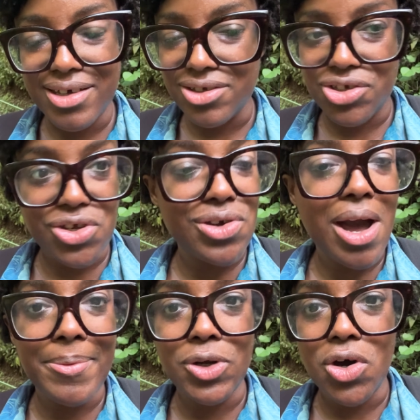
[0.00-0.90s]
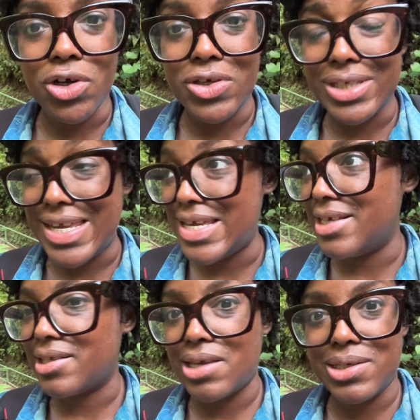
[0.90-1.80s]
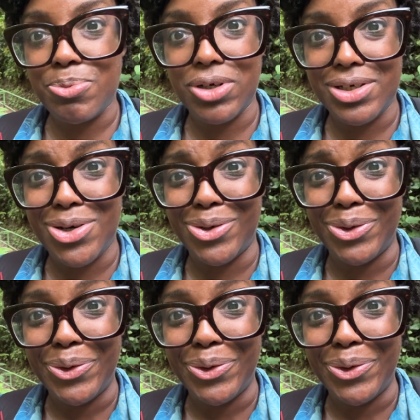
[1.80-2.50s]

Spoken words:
Do come along because it's pretty cool.